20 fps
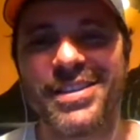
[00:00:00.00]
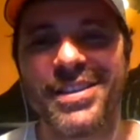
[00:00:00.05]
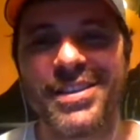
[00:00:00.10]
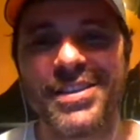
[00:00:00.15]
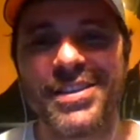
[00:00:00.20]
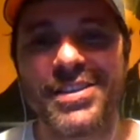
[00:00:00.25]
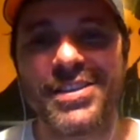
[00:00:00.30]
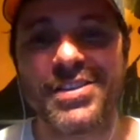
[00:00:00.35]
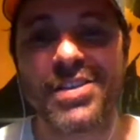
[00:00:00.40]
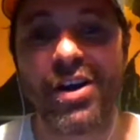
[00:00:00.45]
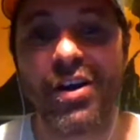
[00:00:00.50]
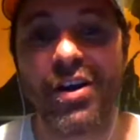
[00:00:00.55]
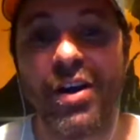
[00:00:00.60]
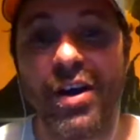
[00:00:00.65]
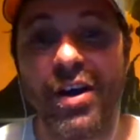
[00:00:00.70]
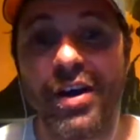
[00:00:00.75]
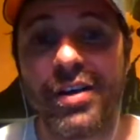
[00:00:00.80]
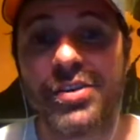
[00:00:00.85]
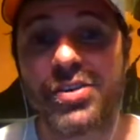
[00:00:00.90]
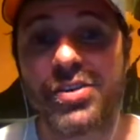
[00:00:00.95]
So
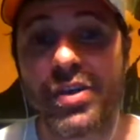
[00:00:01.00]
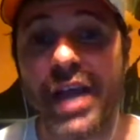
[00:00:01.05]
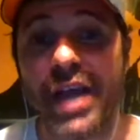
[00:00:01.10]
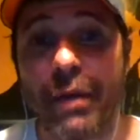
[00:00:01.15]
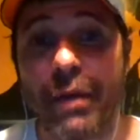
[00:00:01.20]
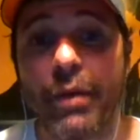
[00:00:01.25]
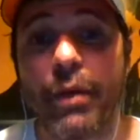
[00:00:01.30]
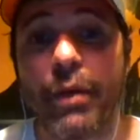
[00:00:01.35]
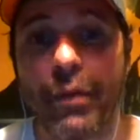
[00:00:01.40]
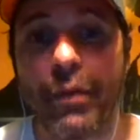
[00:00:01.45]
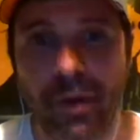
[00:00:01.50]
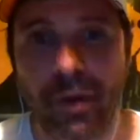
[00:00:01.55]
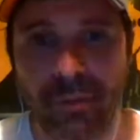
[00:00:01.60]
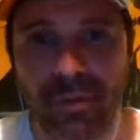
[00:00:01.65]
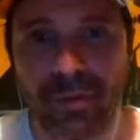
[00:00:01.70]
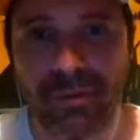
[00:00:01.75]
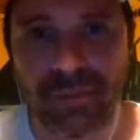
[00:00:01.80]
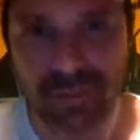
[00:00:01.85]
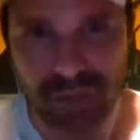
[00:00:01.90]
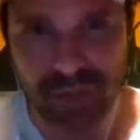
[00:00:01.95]
yeah,
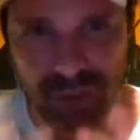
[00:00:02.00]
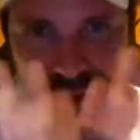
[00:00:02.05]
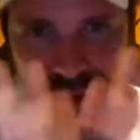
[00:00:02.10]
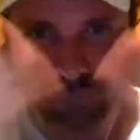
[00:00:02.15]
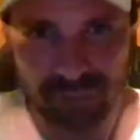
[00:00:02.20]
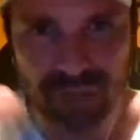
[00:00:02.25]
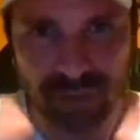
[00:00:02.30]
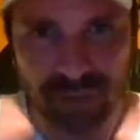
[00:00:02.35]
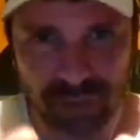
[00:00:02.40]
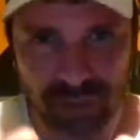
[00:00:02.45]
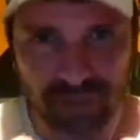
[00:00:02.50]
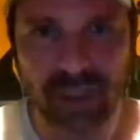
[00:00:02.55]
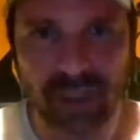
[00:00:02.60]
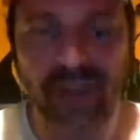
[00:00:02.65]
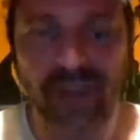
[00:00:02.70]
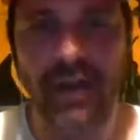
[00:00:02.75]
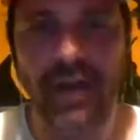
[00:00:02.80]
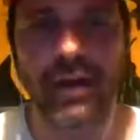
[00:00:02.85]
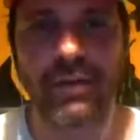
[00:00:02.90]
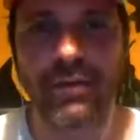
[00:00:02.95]
we'll just
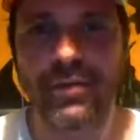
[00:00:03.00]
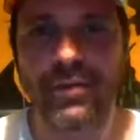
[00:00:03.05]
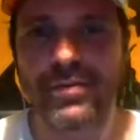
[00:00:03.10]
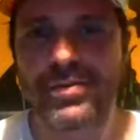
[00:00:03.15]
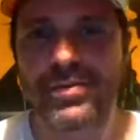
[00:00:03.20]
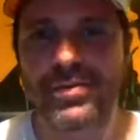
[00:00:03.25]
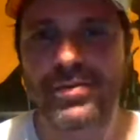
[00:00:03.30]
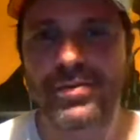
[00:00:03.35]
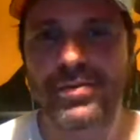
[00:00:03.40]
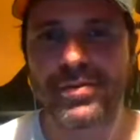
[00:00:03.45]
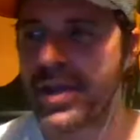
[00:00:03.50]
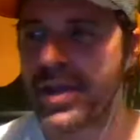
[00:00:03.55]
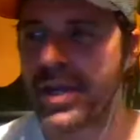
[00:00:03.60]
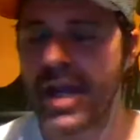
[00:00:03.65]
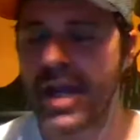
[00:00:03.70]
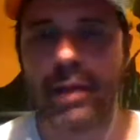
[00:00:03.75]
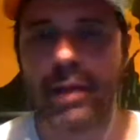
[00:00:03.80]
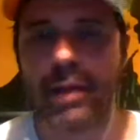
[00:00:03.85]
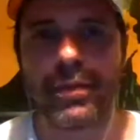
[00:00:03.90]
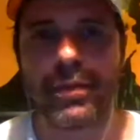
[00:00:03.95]
summing it
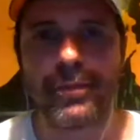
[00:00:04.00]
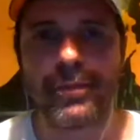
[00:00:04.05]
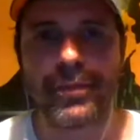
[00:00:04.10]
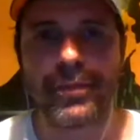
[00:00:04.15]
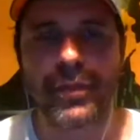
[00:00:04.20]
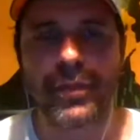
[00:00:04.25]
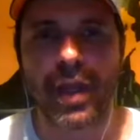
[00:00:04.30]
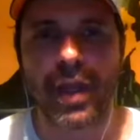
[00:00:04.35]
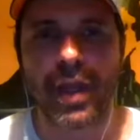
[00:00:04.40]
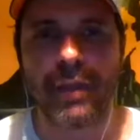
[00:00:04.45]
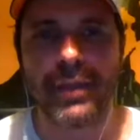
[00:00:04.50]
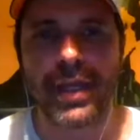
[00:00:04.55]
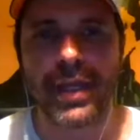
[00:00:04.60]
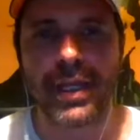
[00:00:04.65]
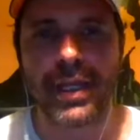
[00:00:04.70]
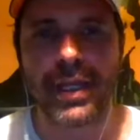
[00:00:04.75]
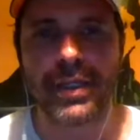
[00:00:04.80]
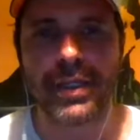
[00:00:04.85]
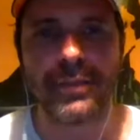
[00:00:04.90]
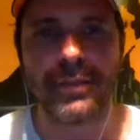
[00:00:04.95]
up. I
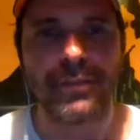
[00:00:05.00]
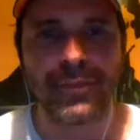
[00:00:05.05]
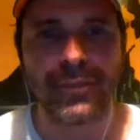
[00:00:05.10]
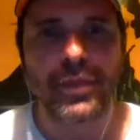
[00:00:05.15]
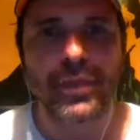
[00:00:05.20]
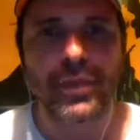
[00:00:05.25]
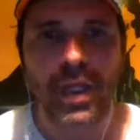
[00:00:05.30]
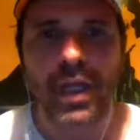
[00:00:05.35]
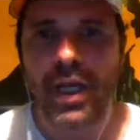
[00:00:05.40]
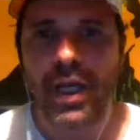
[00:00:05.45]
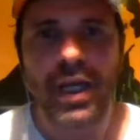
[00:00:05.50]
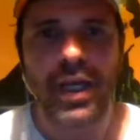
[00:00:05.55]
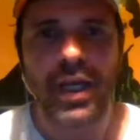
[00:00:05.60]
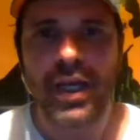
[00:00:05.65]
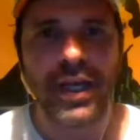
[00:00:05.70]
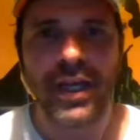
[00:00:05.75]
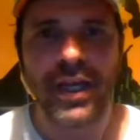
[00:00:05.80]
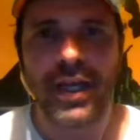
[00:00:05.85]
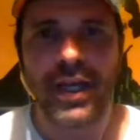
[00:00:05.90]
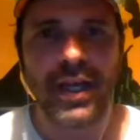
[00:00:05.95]
mean,
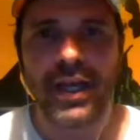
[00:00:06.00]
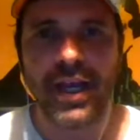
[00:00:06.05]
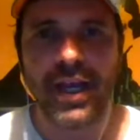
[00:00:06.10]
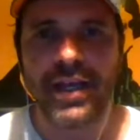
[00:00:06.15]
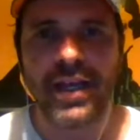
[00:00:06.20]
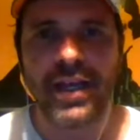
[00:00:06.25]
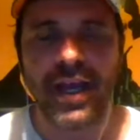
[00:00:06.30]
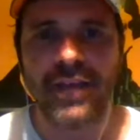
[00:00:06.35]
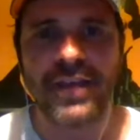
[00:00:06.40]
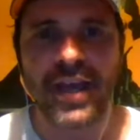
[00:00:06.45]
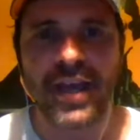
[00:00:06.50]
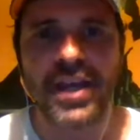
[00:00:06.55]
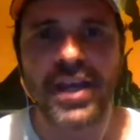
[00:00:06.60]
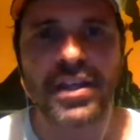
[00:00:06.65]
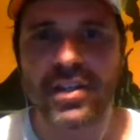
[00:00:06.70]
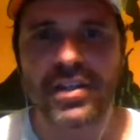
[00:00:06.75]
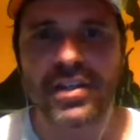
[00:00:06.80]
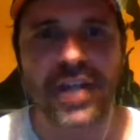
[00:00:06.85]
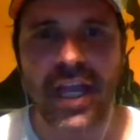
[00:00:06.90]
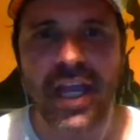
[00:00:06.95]
at the end
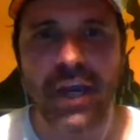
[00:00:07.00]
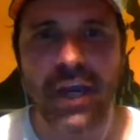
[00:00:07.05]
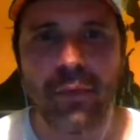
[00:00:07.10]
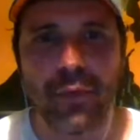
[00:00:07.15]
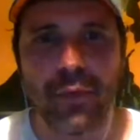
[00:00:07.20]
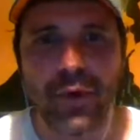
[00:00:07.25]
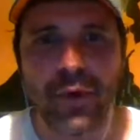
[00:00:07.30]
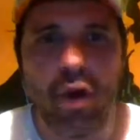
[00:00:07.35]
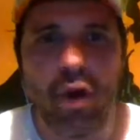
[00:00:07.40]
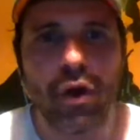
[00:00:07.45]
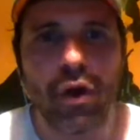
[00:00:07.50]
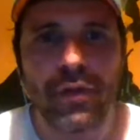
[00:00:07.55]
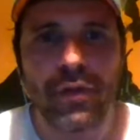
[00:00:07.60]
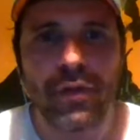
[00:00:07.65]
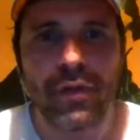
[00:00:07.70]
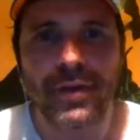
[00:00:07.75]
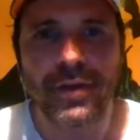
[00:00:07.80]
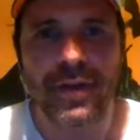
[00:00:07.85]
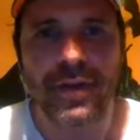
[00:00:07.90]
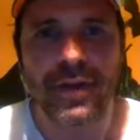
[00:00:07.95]
of the day, we're
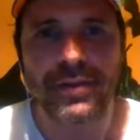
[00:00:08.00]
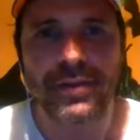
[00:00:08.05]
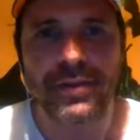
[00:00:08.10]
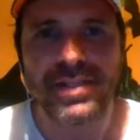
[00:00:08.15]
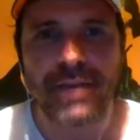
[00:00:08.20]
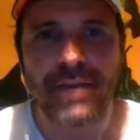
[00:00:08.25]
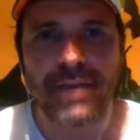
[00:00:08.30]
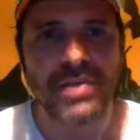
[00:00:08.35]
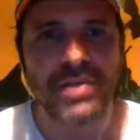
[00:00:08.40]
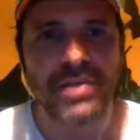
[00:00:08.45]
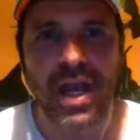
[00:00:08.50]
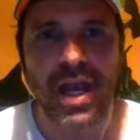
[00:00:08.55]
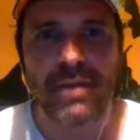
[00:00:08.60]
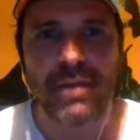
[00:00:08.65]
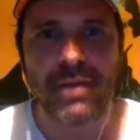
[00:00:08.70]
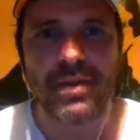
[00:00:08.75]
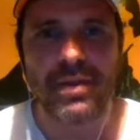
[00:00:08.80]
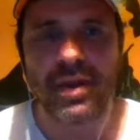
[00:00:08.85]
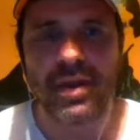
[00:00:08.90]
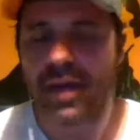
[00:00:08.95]
all at the same
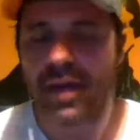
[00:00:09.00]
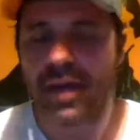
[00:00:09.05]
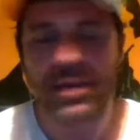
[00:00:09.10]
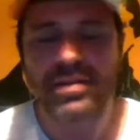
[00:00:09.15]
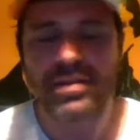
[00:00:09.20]
time, at the